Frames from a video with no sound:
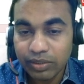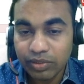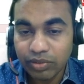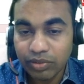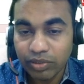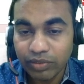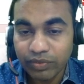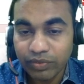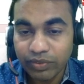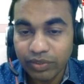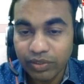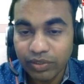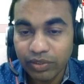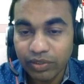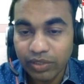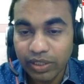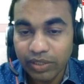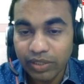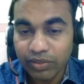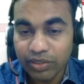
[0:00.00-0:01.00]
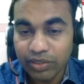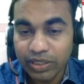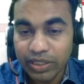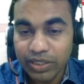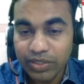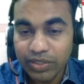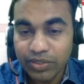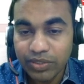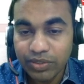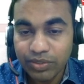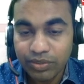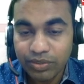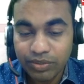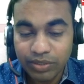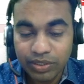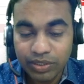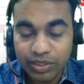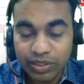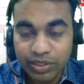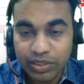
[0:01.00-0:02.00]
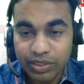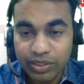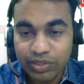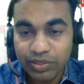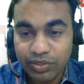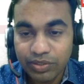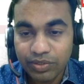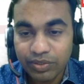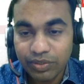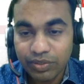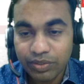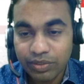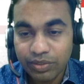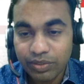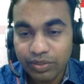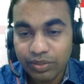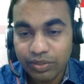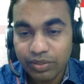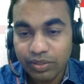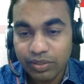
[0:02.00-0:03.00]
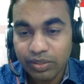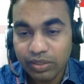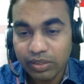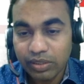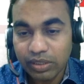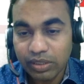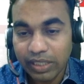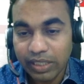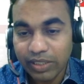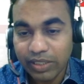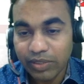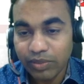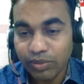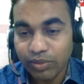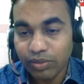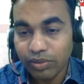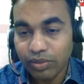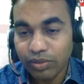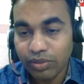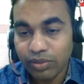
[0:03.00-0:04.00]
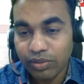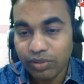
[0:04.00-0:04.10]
if you look into this, so this is right node,